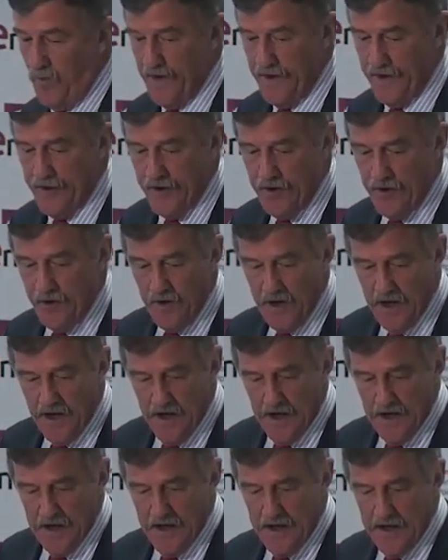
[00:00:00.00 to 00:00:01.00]
we do
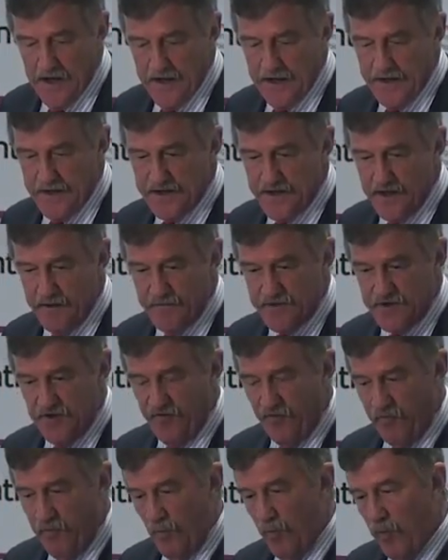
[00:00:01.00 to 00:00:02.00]
in terms
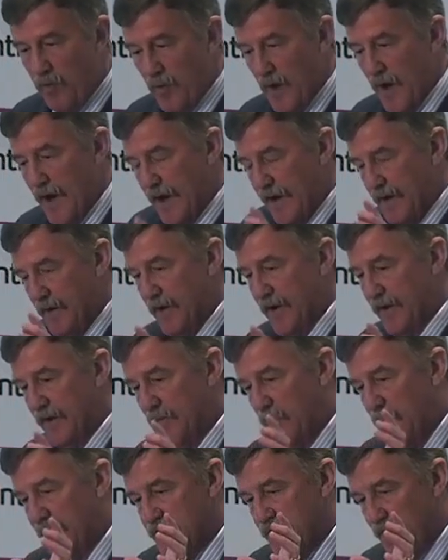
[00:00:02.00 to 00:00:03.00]

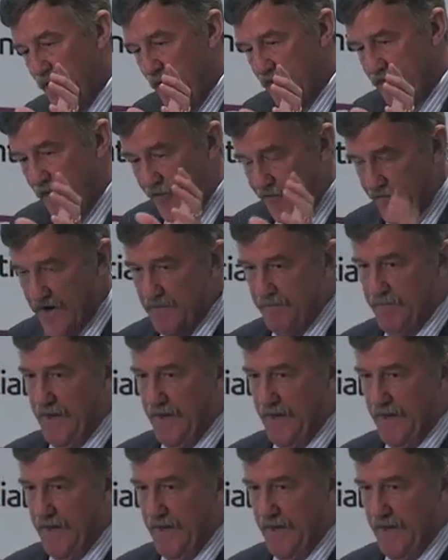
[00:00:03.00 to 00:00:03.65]
of we turn over £3